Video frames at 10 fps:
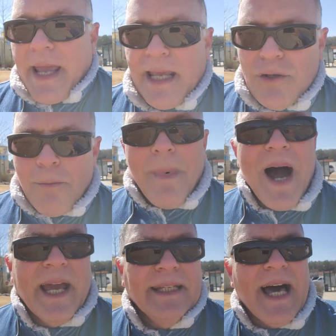And your
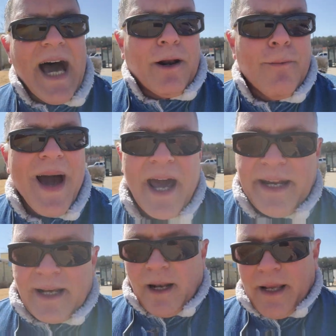mind
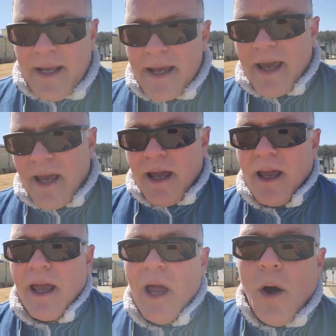automatically
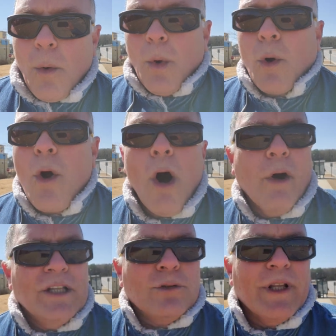will
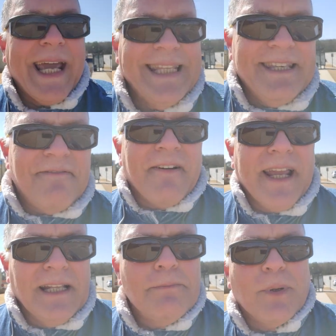go into a
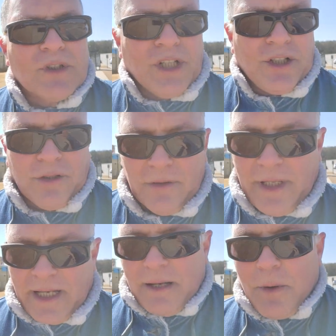defend position.